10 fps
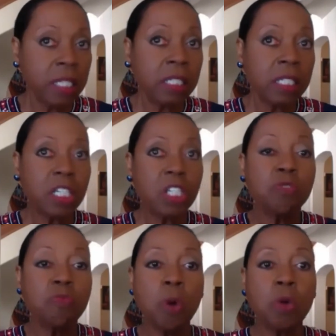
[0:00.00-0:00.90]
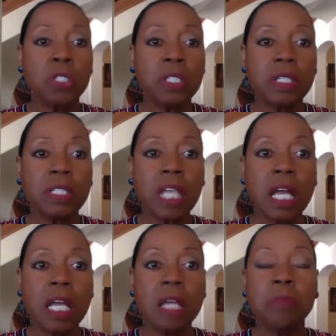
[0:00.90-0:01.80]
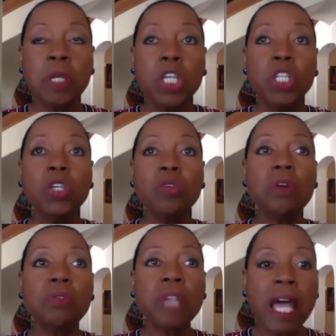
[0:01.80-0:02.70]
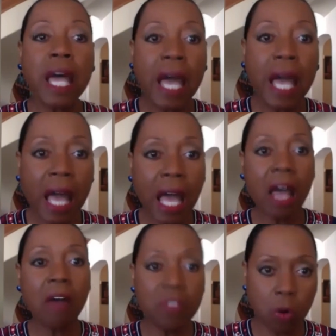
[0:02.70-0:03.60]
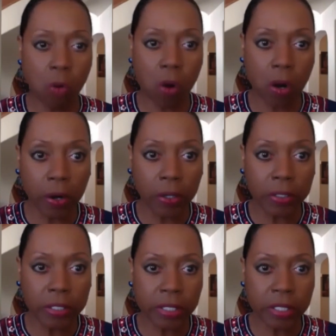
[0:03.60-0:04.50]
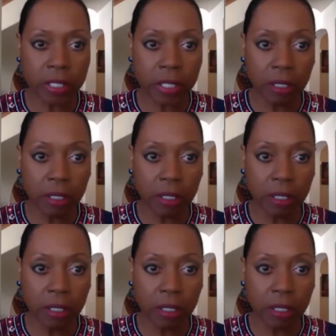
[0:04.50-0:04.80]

Because most of the time, you don't have the words,